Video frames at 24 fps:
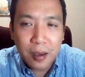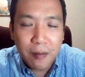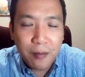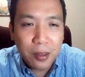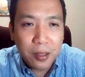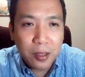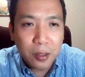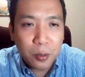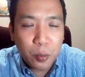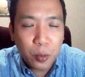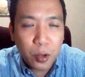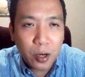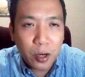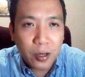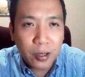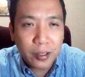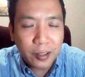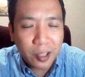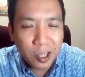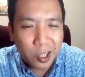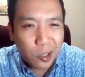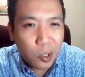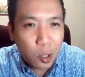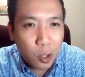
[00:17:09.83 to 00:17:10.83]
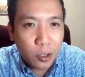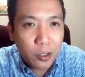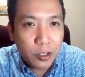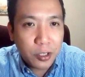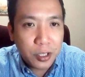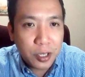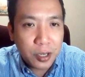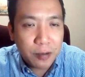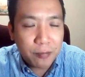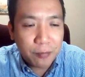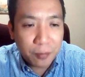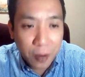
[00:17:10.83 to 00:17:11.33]
Given that we are a
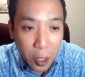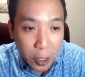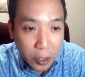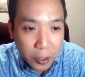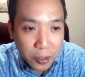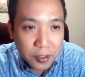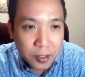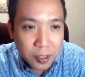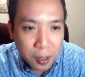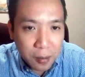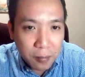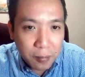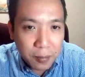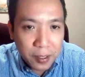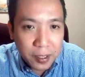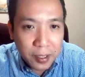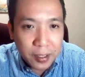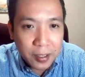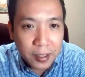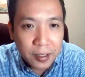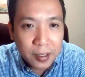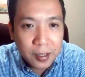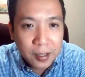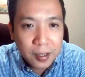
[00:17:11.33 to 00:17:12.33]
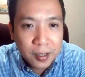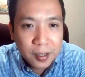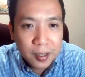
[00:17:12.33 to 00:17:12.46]
technology first company,